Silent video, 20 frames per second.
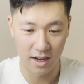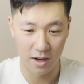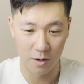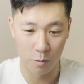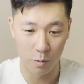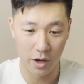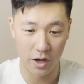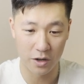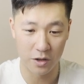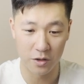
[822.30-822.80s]

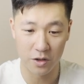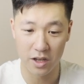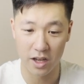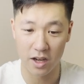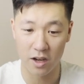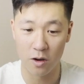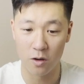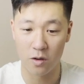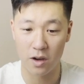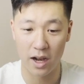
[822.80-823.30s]
where you can
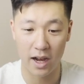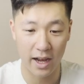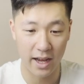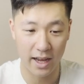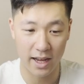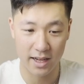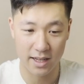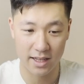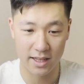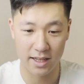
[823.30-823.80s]
go
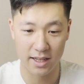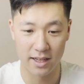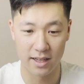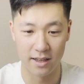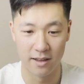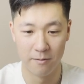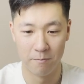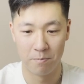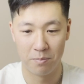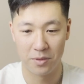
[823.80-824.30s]
kayaking,
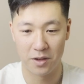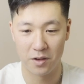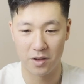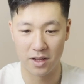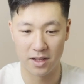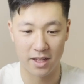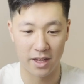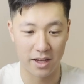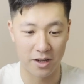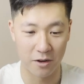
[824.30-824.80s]
you
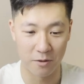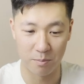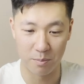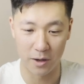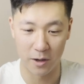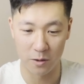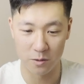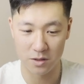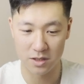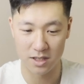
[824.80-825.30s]
can take your
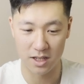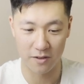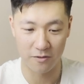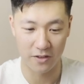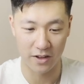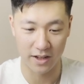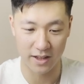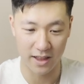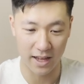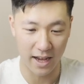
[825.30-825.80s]
boat, stuff
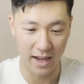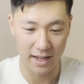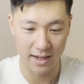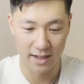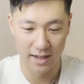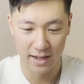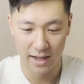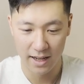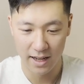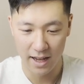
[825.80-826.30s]
like that.
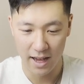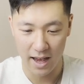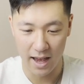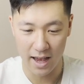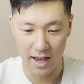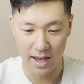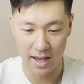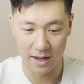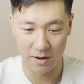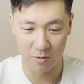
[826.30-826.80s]

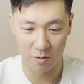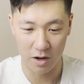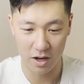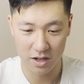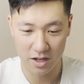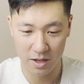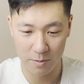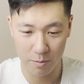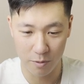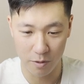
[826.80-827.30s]
And
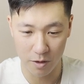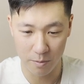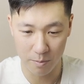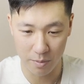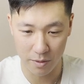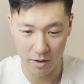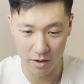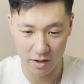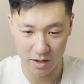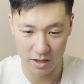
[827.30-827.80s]
Rocky Point
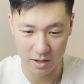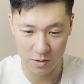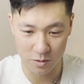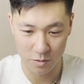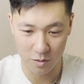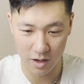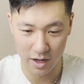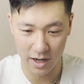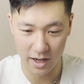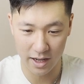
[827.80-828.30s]
Park is
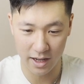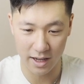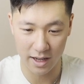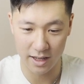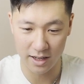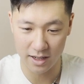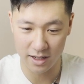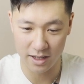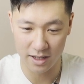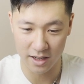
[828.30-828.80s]
right
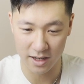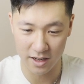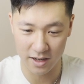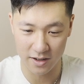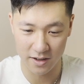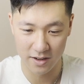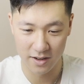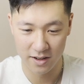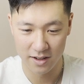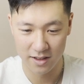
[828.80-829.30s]
in here.
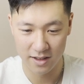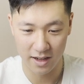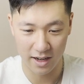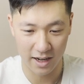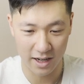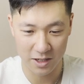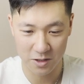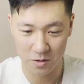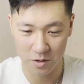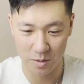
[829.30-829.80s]
The
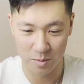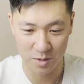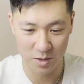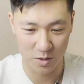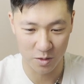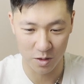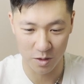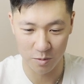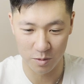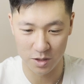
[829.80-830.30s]
ice cream
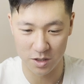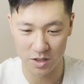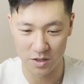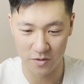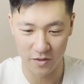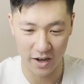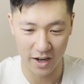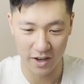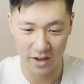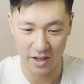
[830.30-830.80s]
store, which is
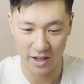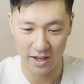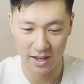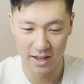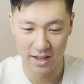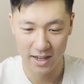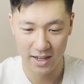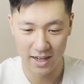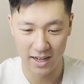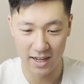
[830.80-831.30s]
very,
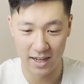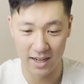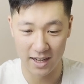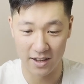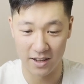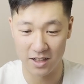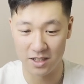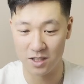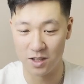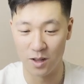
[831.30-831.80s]

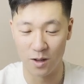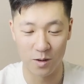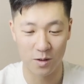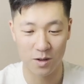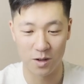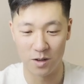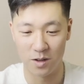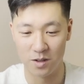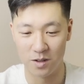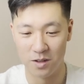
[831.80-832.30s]
it's
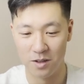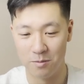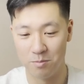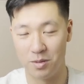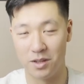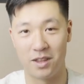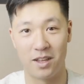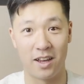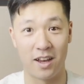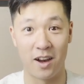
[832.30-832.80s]
local,
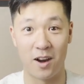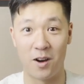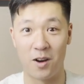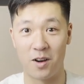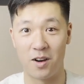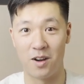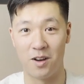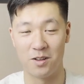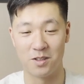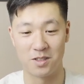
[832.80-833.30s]
but they
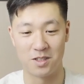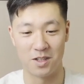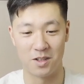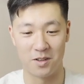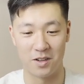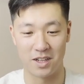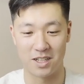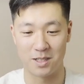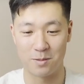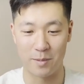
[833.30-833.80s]
are also
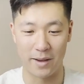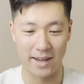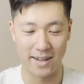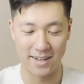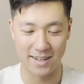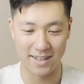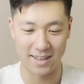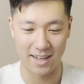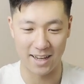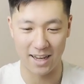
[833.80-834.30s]

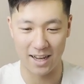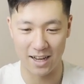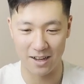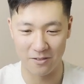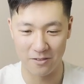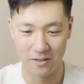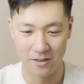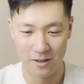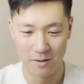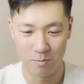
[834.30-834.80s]
expanding. They
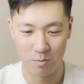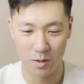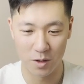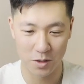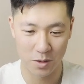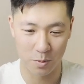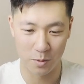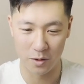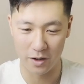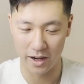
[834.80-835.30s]
have
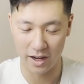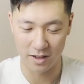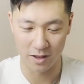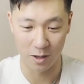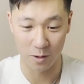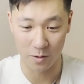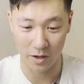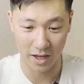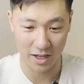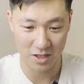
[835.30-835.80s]
multiple
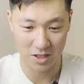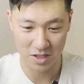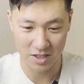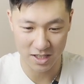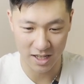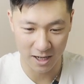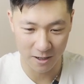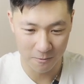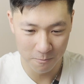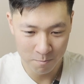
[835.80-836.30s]
locations
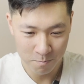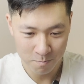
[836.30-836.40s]
now.